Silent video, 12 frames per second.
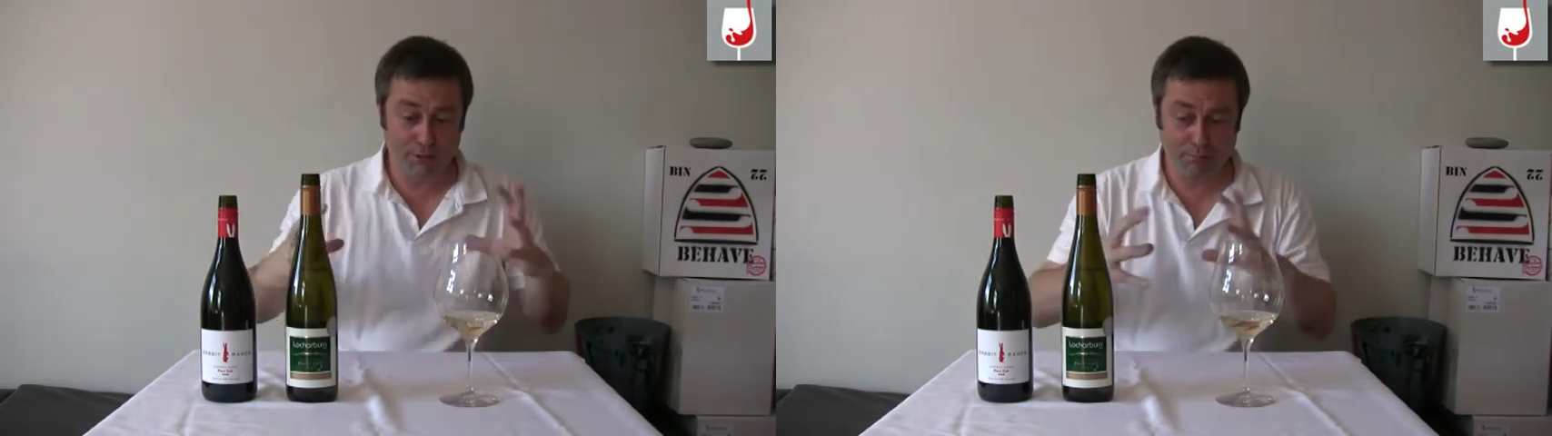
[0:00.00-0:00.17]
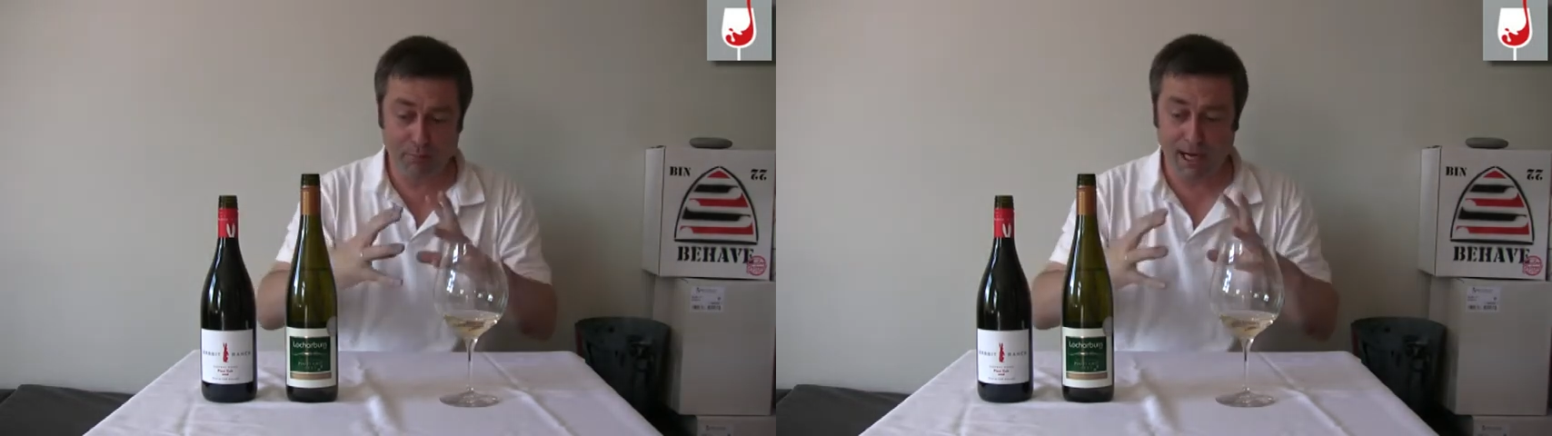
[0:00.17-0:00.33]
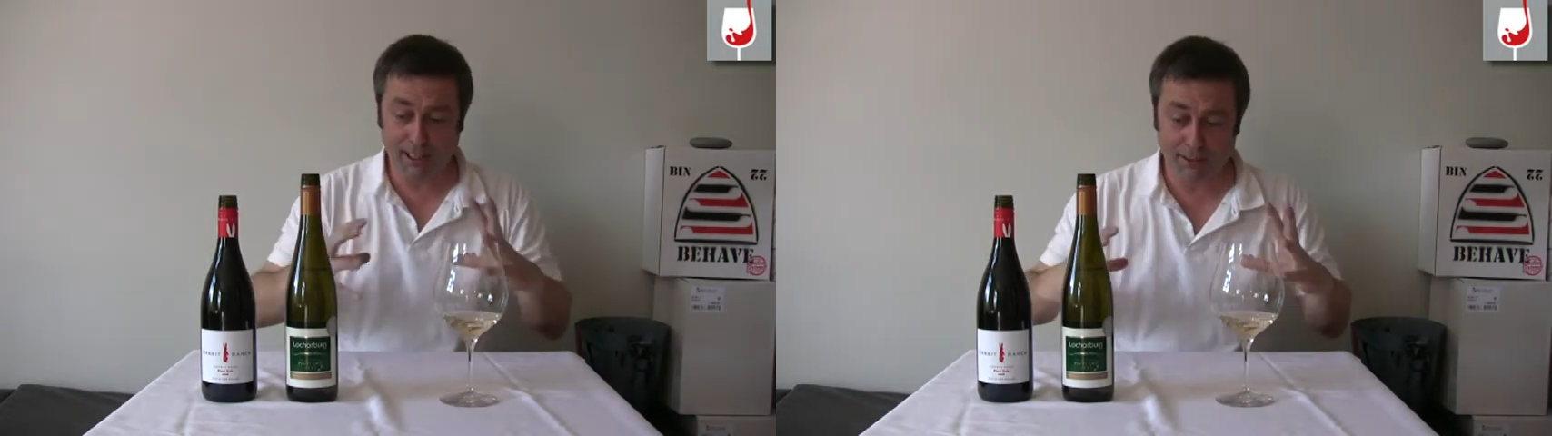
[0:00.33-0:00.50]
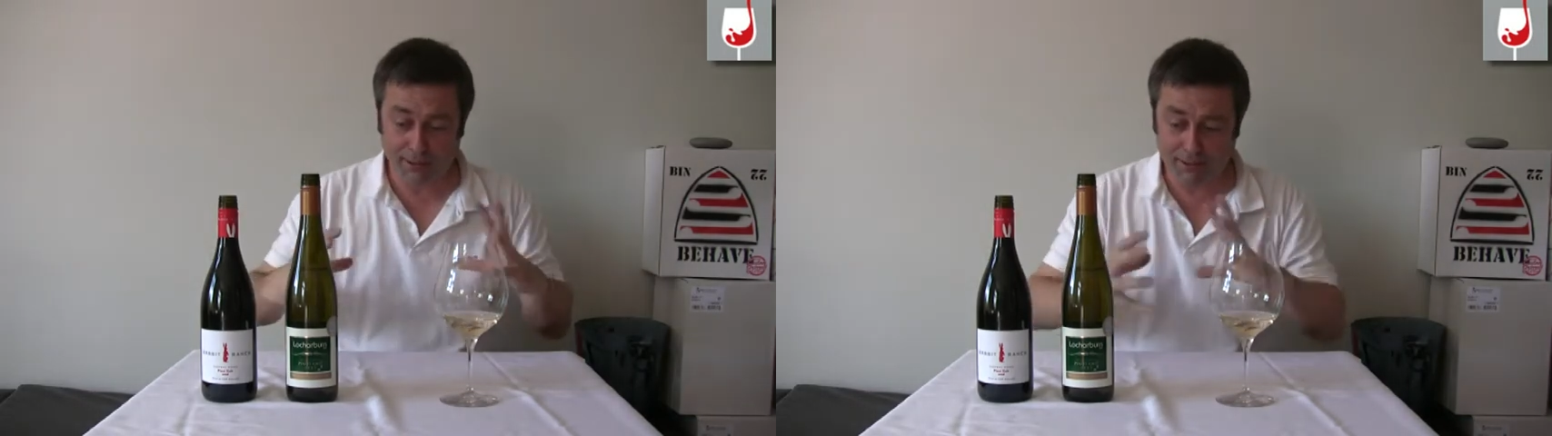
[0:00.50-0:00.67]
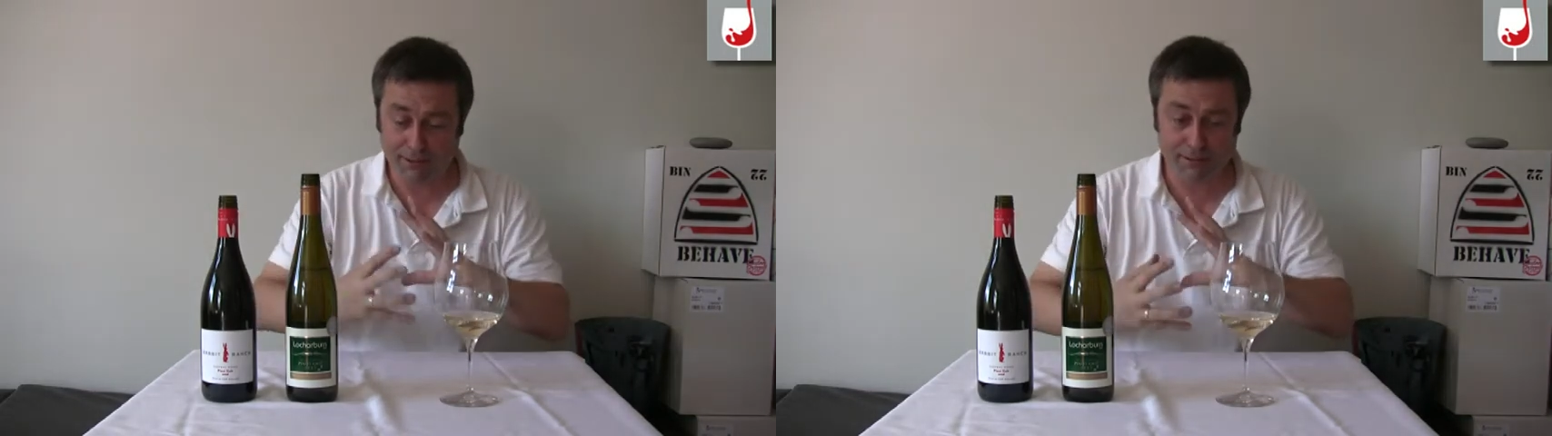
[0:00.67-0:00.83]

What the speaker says: compacted